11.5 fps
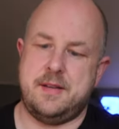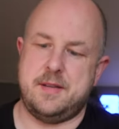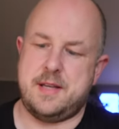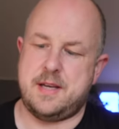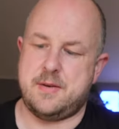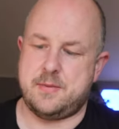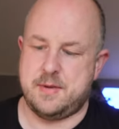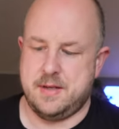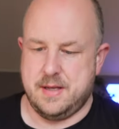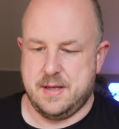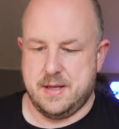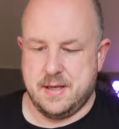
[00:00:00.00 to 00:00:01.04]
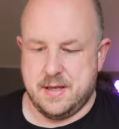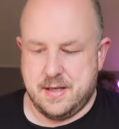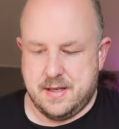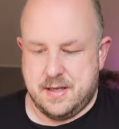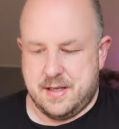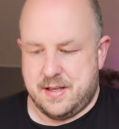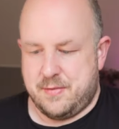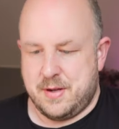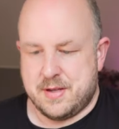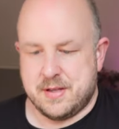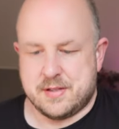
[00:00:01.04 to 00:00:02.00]
Now, if
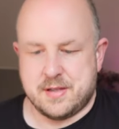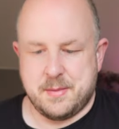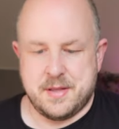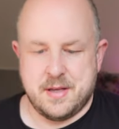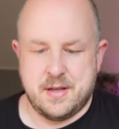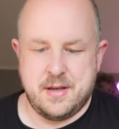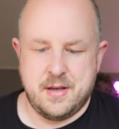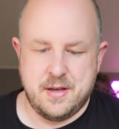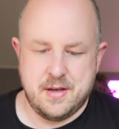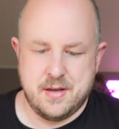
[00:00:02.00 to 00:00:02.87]
we look at some of the